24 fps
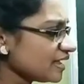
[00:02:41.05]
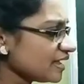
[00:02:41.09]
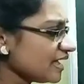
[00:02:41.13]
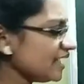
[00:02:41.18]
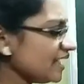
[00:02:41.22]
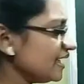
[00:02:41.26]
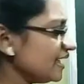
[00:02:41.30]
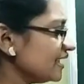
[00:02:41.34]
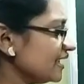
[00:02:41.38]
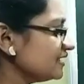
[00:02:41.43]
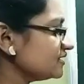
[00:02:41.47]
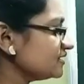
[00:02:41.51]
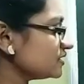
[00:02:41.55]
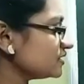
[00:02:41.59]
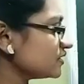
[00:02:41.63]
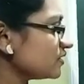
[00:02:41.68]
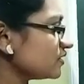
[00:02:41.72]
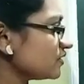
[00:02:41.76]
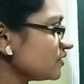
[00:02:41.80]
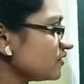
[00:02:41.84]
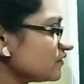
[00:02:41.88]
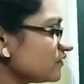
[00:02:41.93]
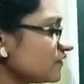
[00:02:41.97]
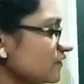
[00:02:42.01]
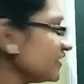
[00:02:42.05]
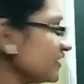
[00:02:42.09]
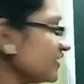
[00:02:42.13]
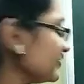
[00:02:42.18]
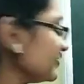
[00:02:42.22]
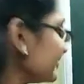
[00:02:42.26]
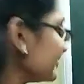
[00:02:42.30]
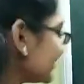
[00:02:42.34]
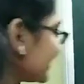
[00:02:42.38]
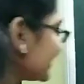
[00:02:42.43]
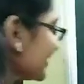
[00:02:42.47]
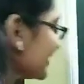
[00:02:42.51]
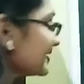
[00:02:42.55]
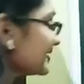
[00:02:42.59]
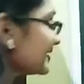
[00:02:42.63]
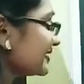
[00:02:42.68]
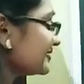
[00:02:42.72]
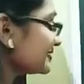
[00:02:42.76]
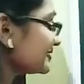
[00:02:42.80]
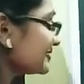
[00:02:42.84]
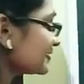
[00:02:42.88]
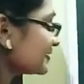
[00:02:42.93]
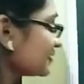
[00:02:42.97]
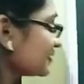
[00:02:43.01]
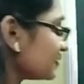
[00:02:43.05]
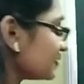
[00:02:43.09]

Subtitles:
And when you see this,